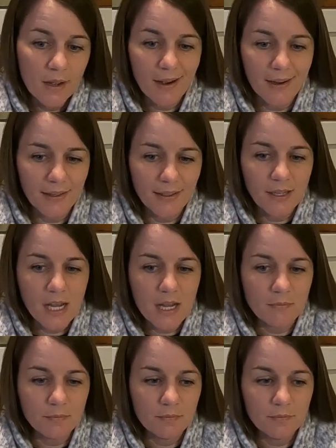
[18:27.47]
I
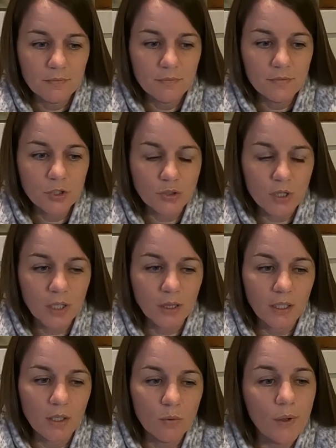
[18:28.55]
am
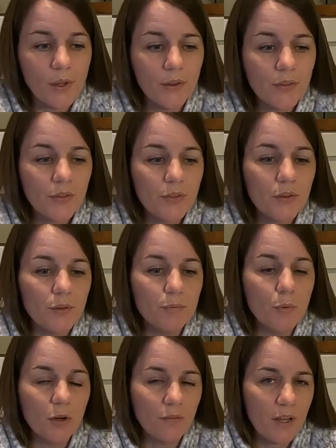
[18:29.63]
struggling with
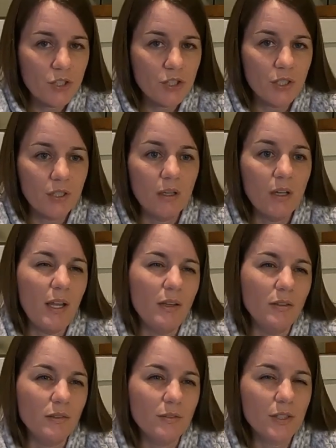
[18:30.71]
motivation
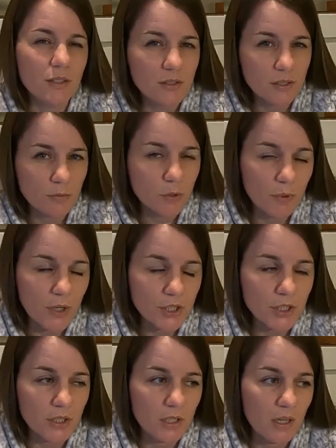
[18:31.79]
and still some
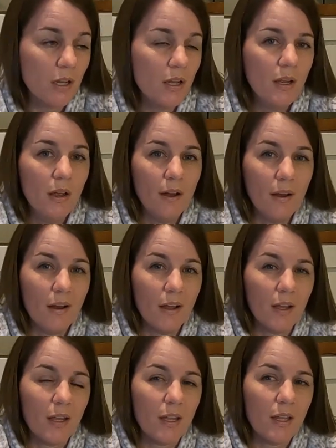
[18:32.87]
depression.
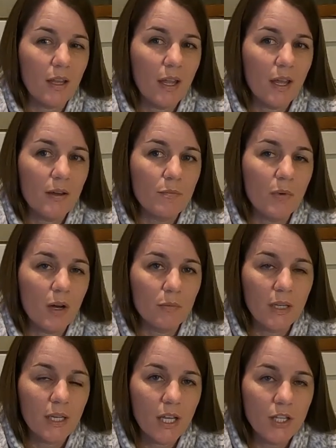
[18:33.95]
I am on
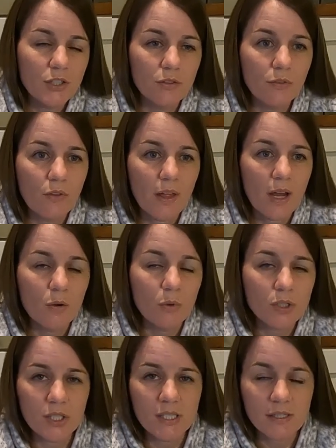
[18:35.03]
medication for that,
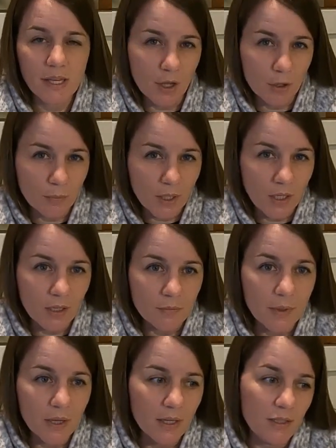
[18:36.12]
which is helping,
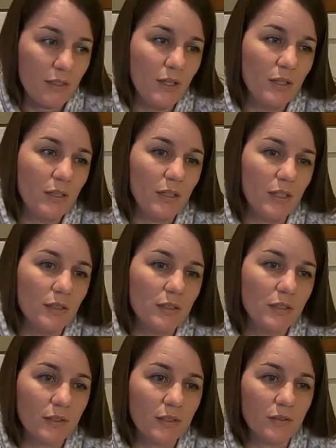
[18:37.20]
but
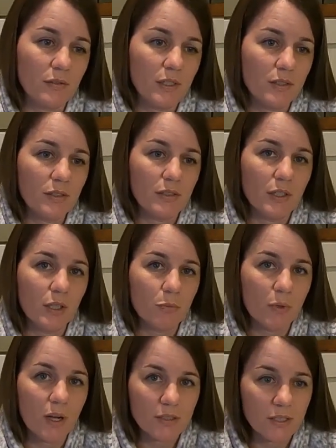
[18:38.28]
it's still a
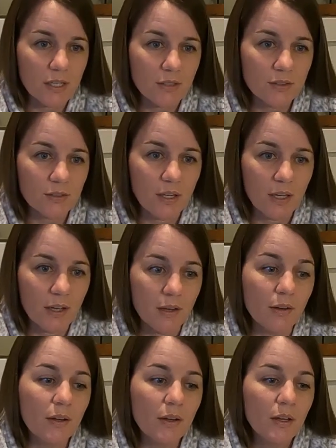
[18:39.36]
process,
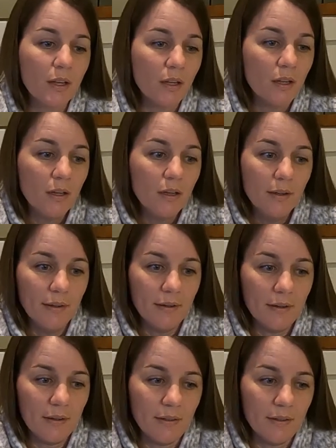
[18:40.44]
and
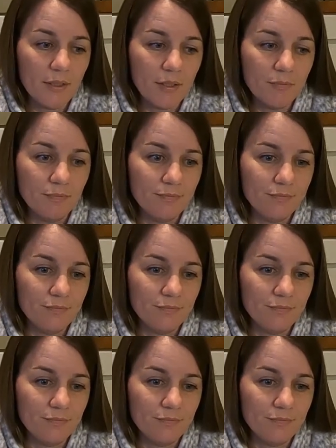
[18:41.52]
I'm,